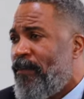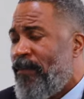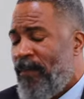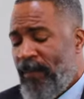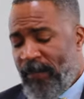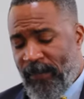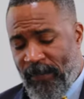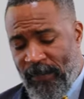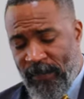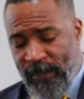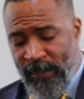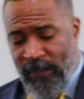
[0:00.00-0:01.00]

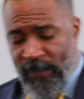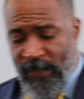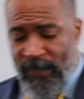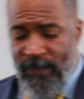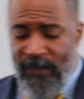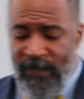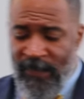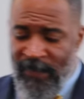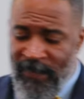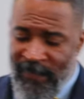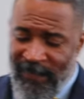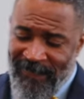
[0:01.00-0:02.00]

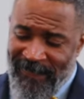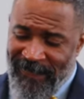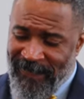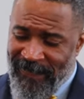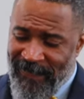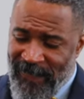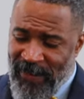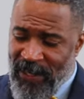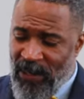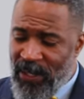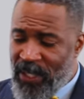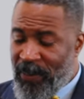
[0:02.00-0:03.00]
The
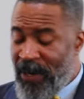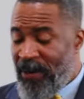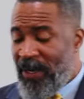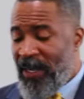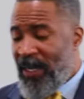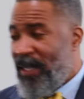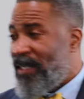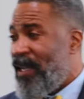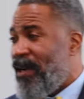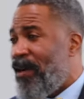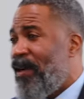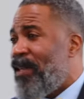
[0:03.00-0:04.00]
Holy Spirit is
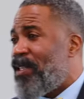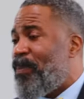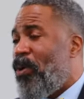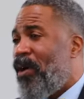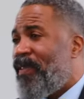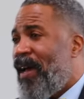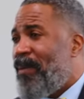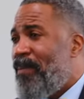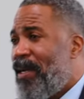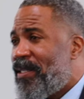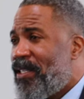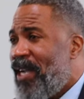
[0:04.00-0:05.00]
here to point that
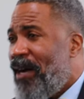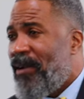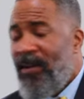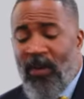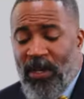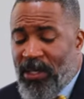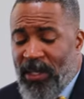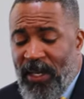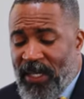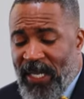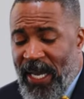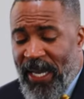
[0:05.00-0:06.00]
message out. He wants you to
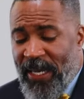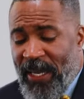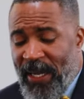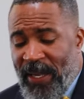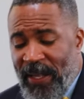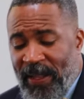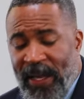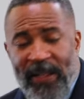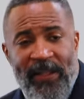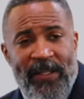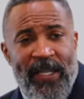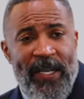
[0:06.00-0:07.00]
understand
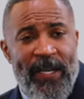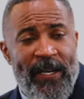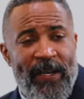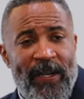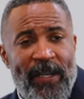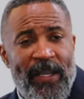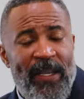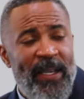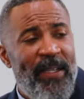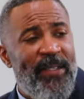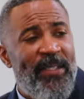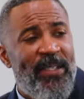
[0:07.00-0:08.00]
that
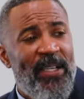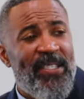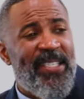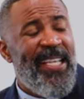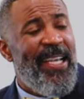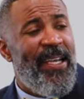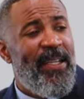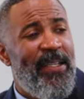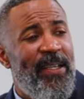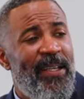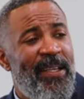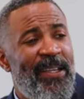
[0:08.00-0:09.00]
it's a sin,
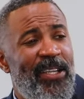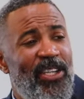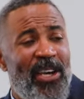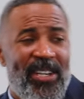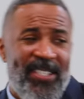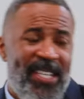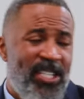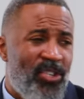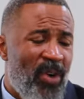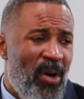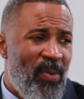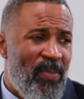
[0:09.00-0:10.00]
not a
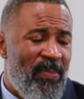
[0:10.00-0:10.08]
syndrome.